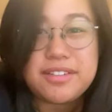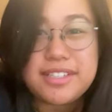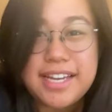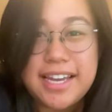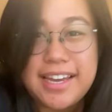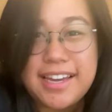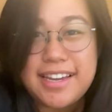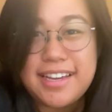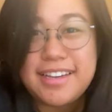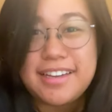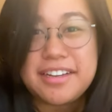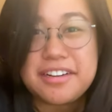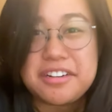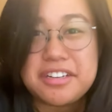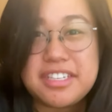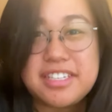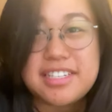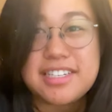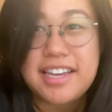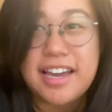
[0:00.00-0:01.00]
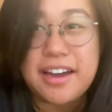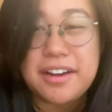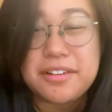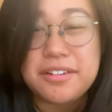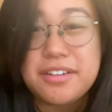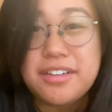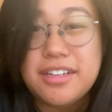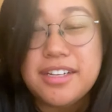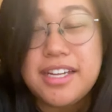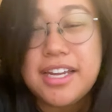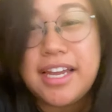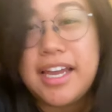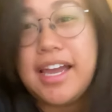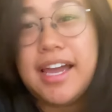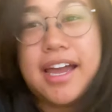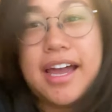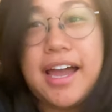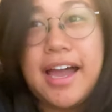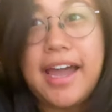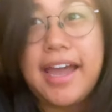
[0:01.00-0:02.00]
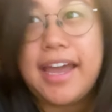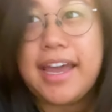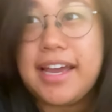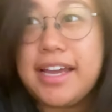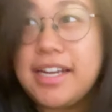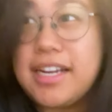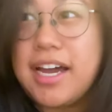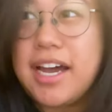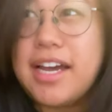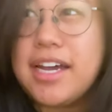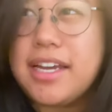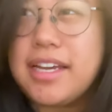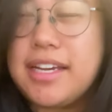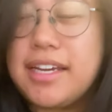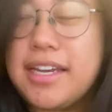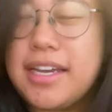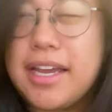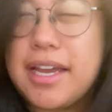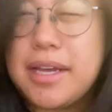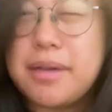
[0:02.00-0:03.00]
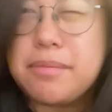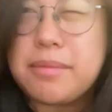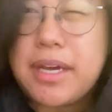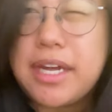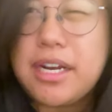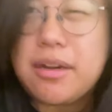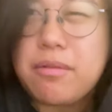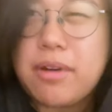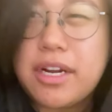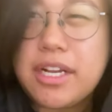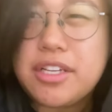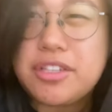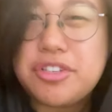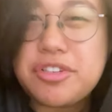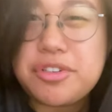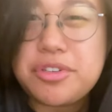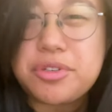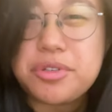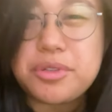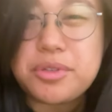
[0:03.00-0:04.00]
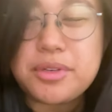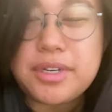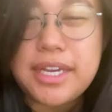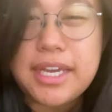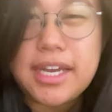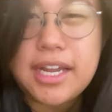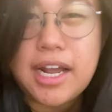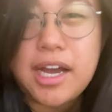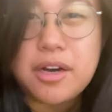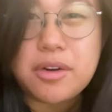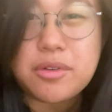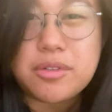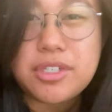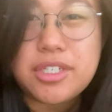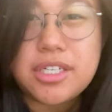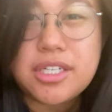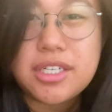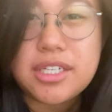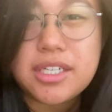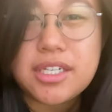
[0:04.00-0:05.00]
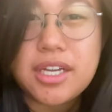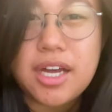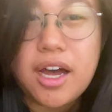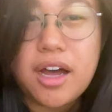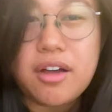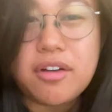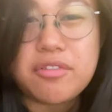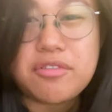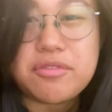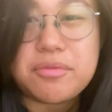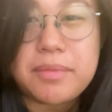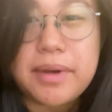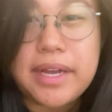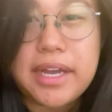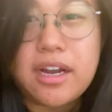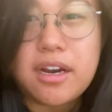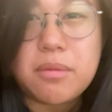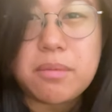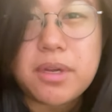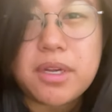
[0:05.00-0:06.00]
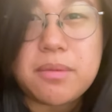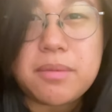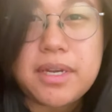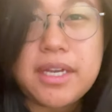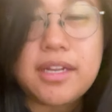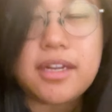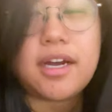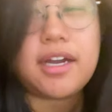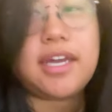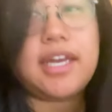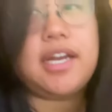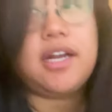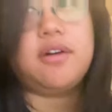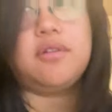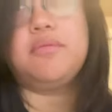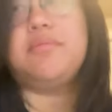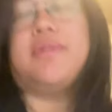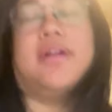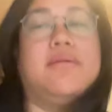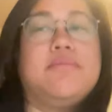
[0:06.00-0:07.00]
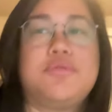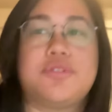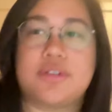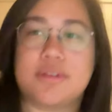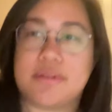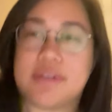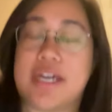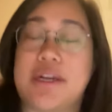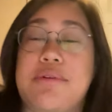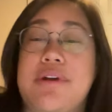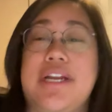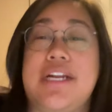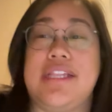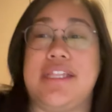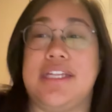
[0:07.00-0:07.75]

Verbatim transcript: day here in Seattle, and I am getting ready to get out of my Airbnb. Not get out, but I'm getting ready to